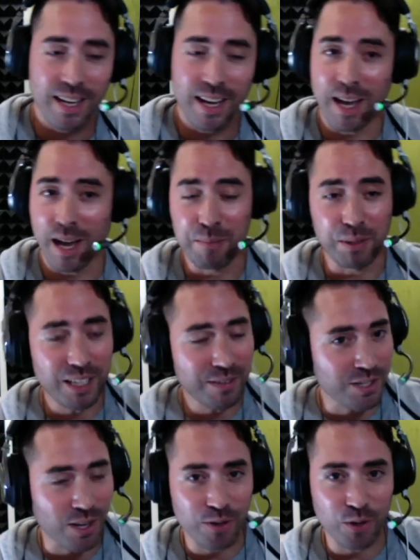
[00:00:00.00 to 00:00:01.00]
Uh, I believe
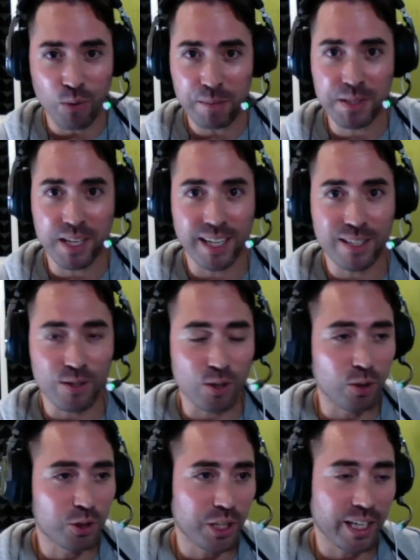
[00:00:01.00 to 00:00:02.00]
it's on their website, so
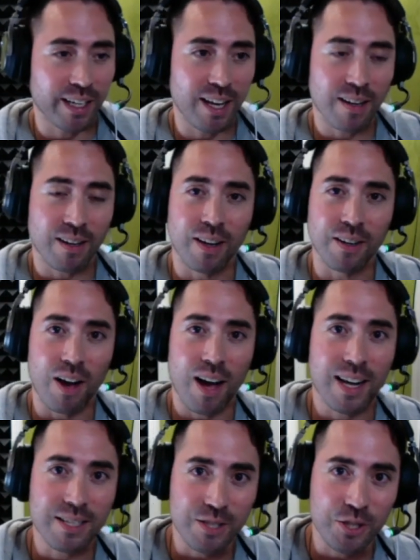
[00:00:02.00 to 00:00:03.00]
go check it out on
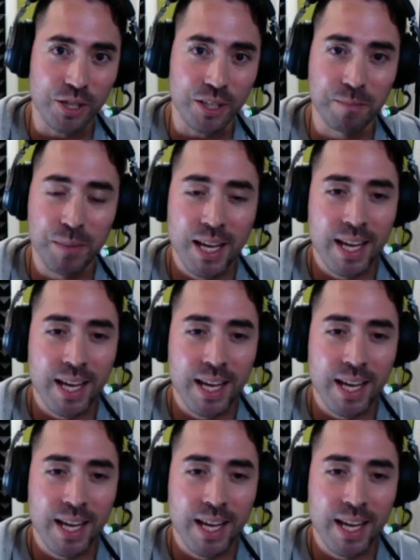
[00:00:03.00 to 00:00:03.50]
Oxygen.